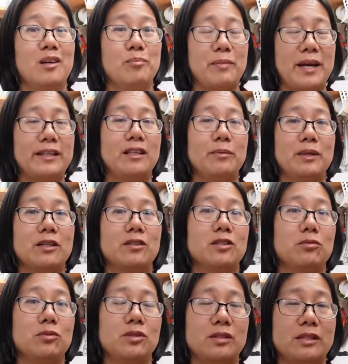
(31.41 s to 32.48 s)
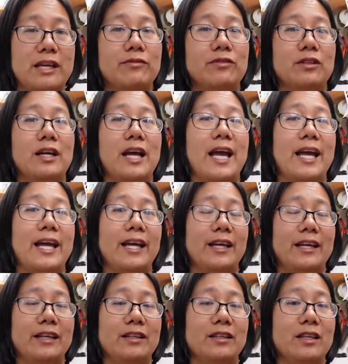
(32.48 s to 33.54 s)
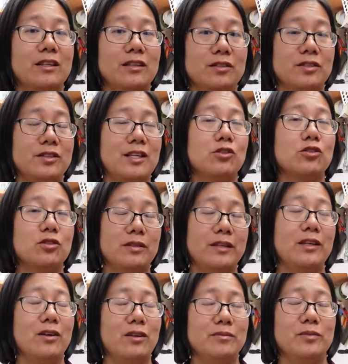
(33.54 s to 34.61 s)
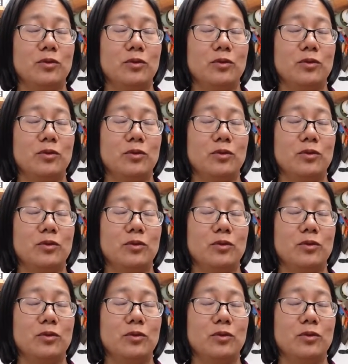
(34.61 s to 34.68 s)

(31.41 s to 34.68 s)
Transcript: mainly because it was never a centrally